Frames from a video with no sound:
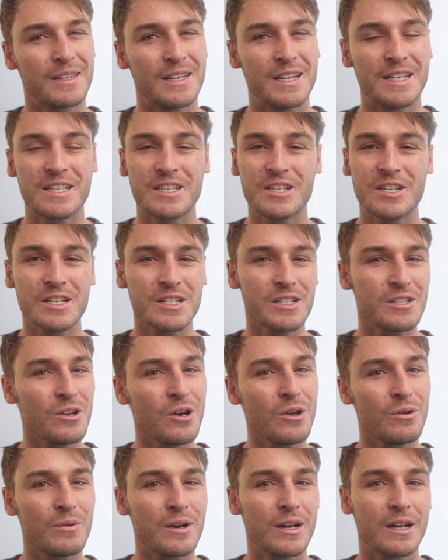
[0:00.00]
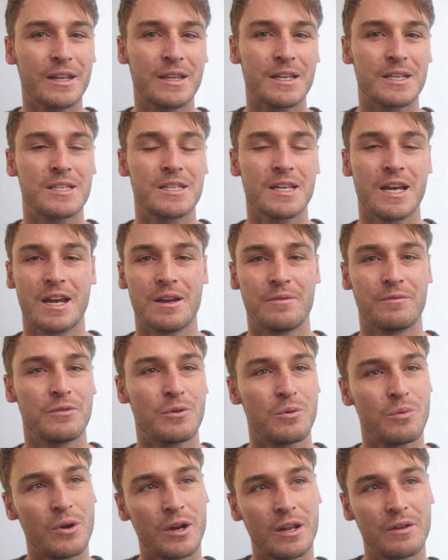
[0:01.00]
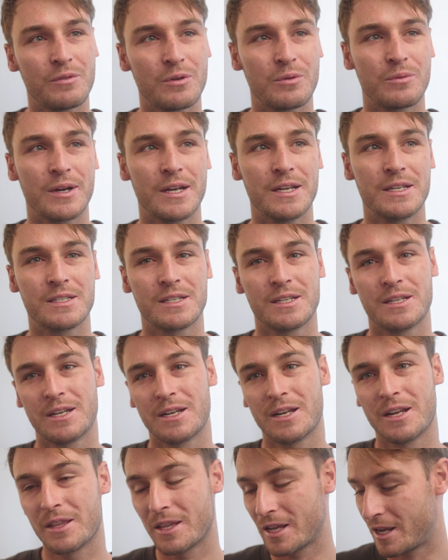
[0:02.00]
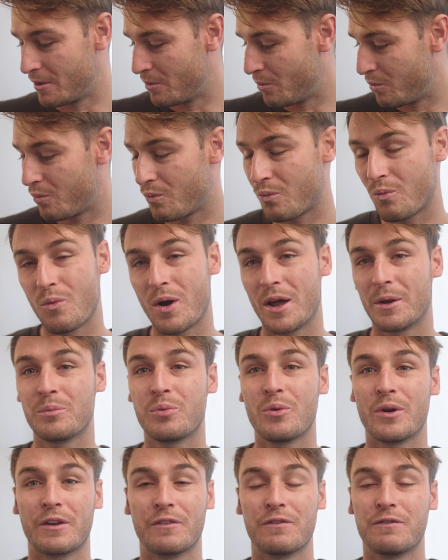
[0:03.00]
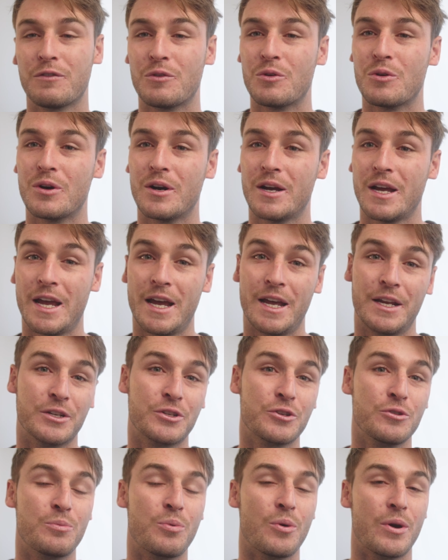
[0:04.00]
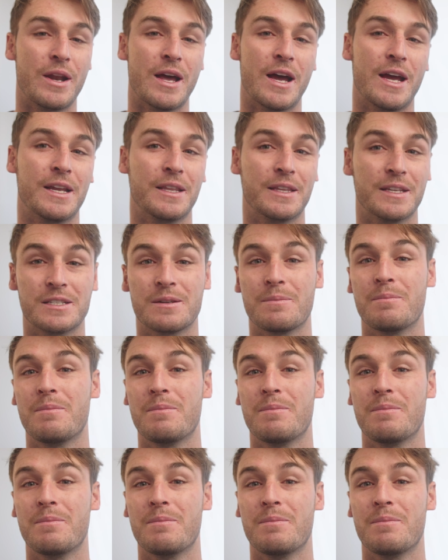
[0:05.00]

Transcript: it's just not really the same for whatever reason 1.4 and 2.8 there's a